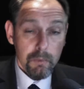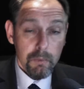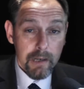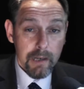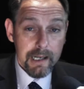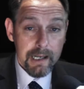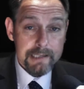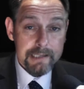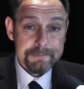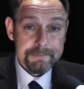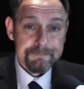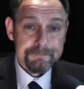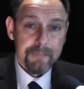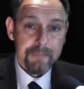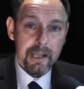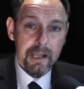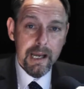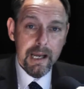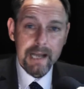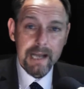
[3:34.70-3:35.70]
Well,
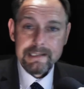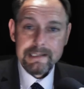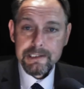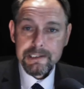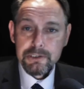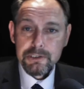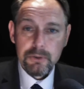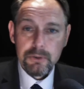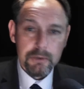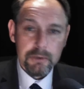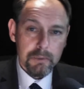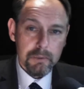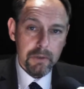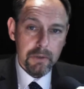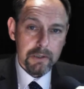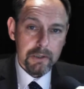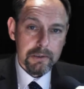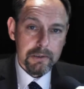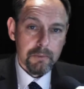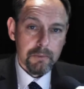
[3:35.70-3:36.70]
as in story
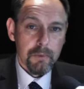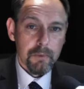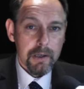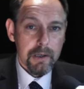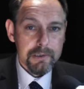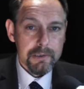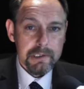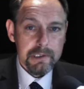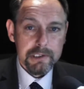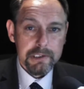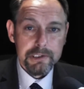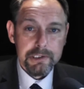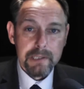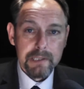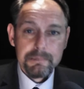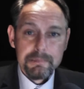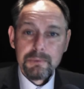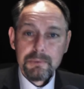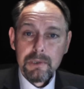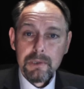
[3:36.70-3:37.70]
one, whilst the
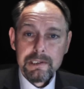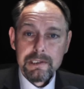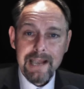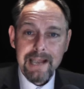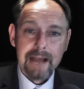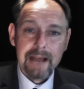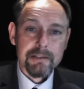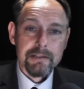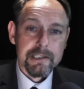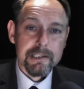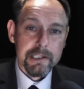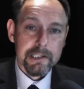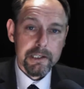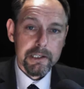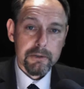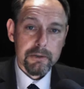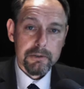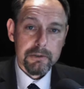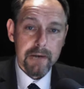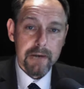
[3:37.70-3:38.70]
chips were down in the
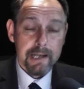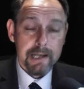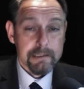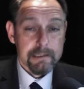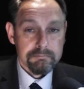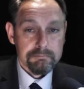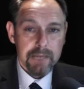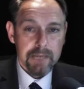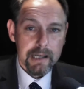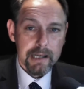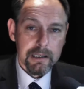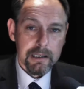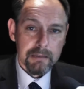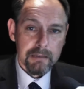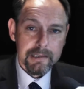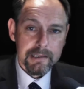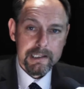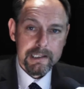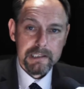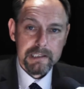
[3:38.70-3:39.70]
Ukraine,
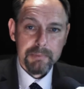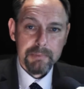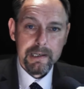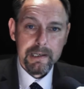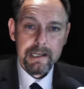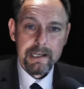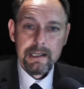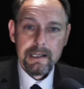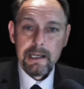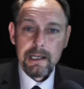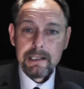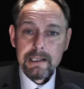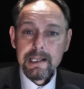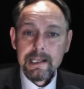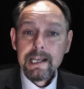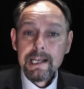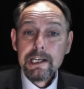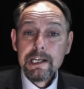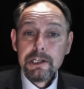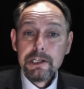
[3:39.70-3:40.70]
economically speaking,
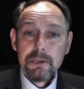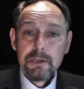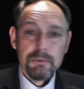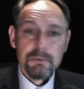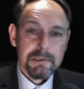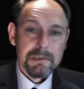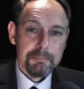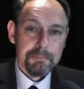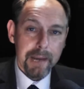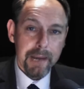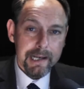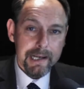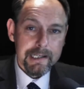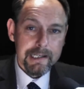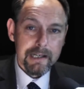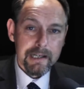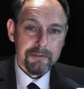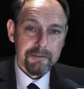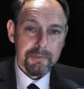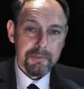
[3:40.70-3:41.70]
the EU was
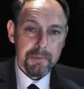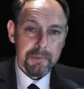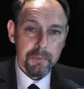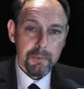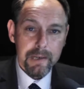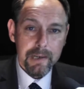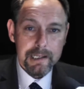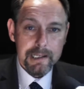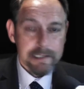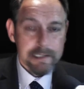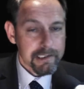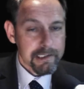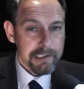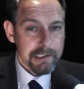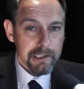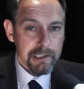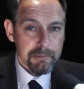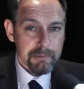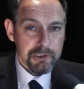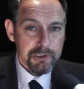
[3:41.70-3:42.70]
beckoning from the
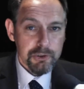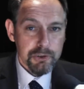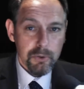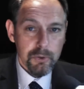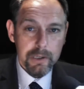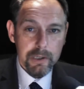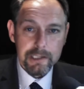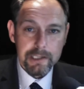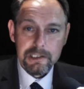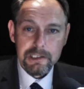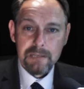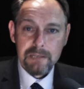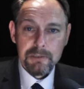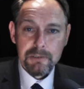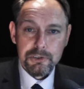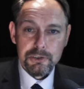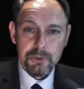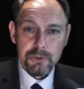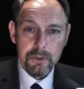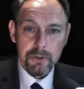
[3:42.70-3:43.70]
wings, come and join,
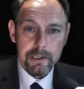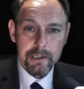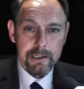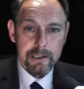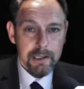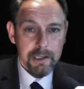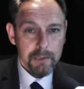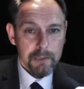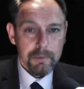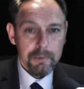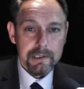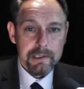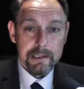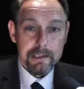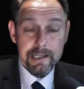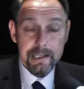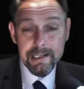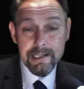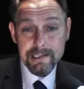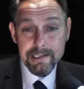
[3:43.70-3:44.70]
come and join, with
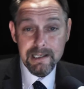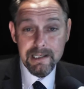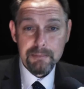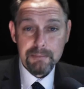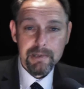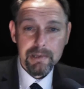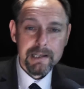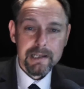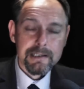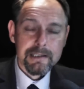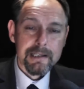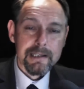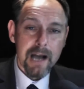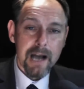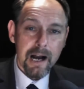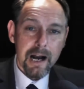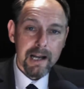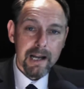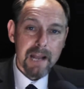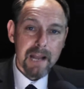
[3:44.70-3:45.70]
an ECB and
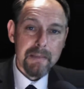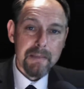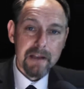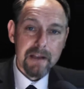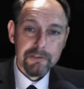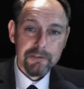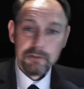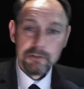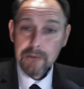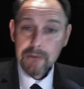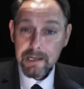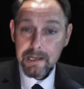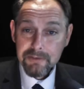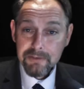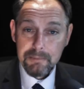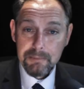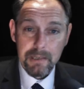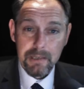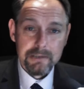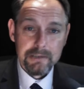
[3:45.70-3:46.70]
an IMF
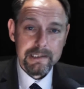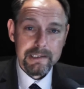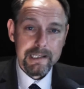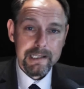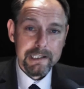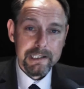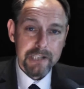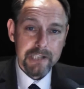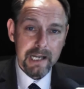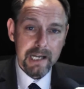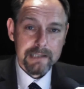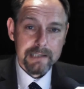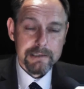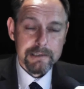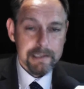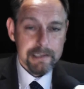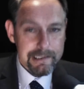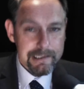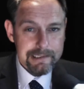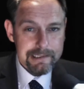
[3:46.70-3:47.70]
gravy boat in each
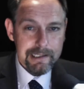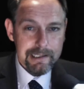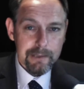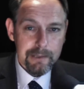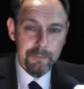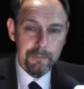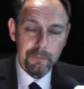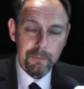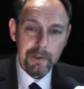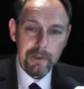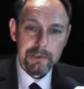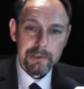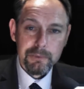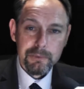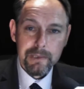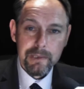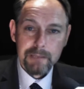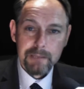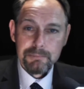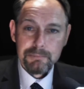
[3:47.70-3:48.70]
hand. Now,
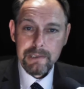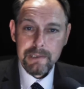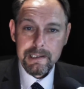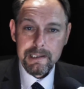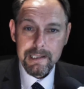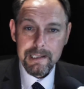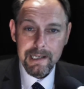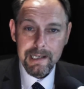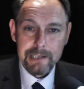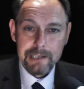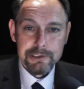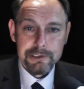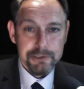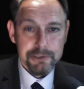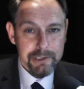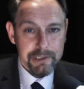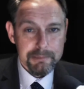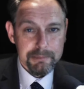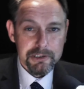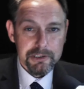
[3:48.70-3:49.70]
whilst we in Britain
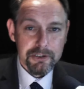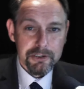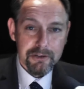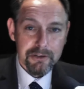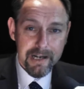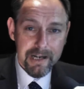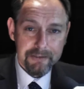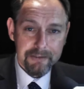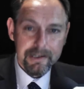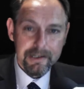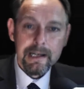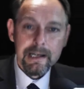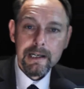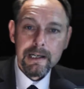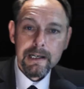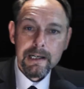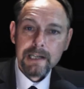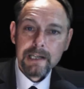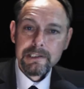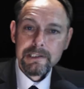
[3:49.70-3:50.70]
class chips and gravy
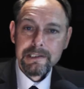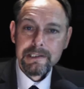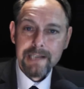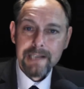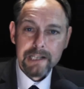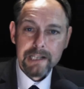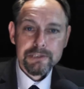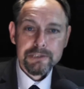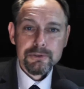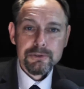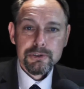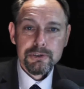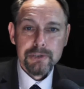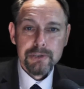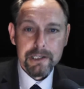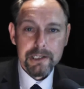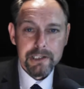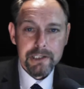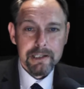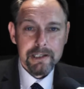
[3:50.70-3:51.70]
as a national
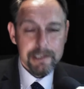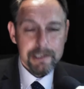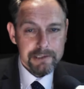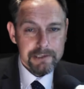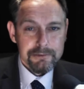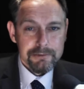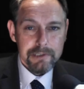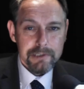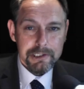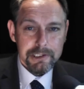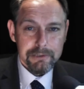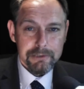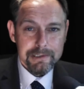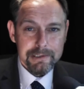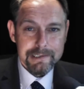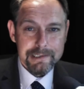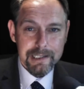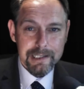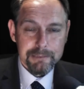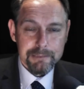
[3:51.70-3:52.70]
treasure, Russia,
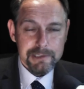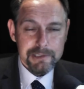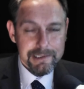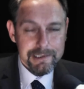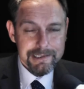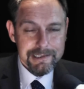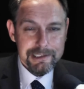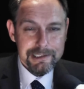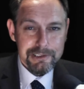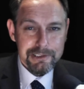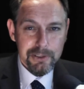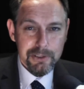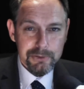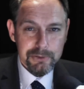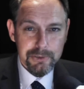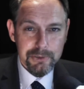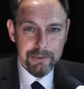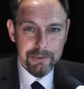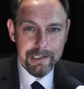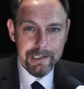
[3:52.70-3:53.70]
it seems, is
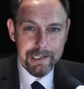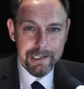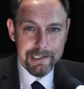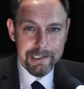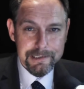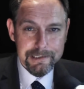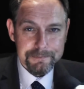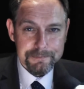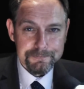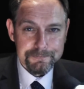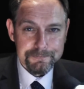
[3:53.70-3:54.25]
not so keen.